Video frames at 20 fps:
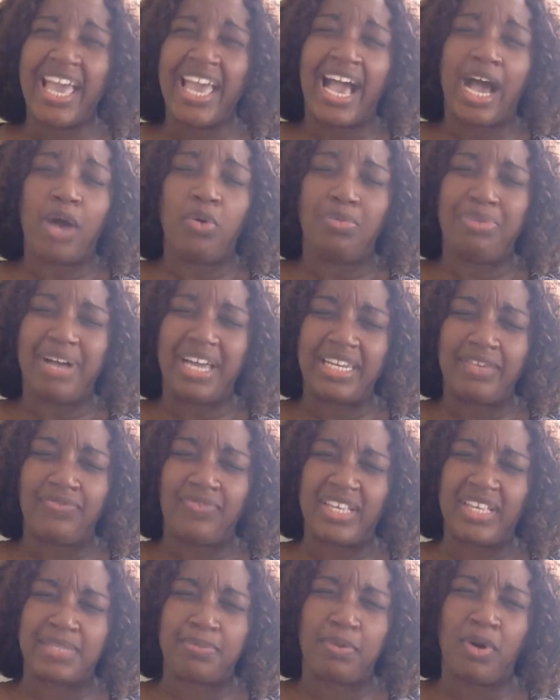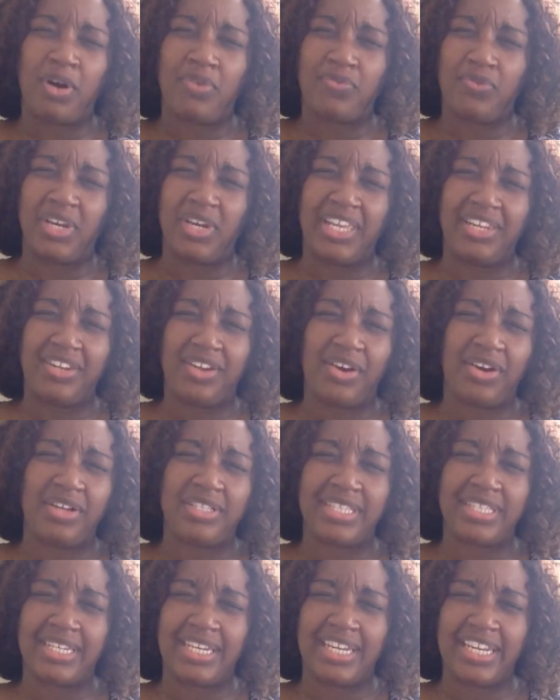and will manifest powerfully in the
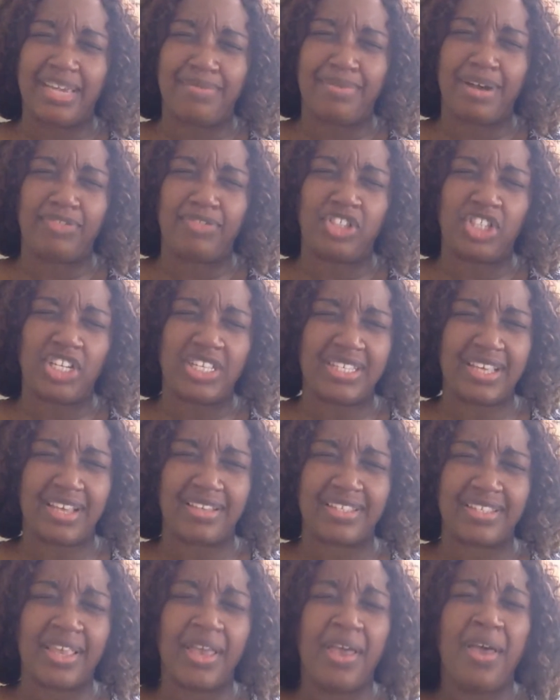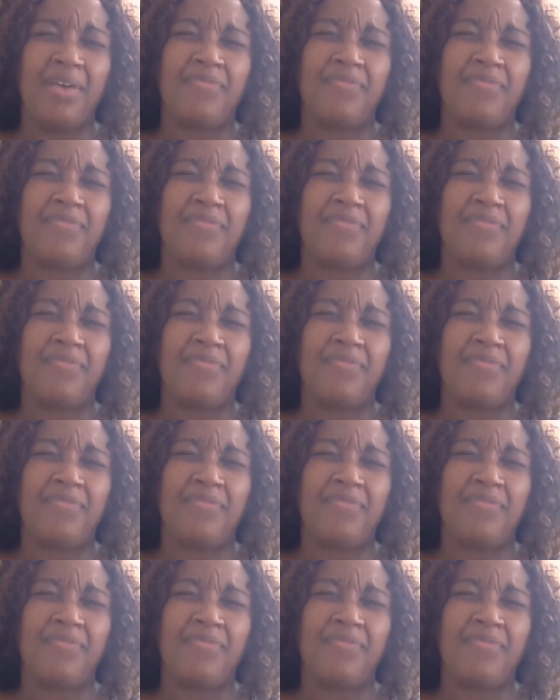earth in the name of Jesus.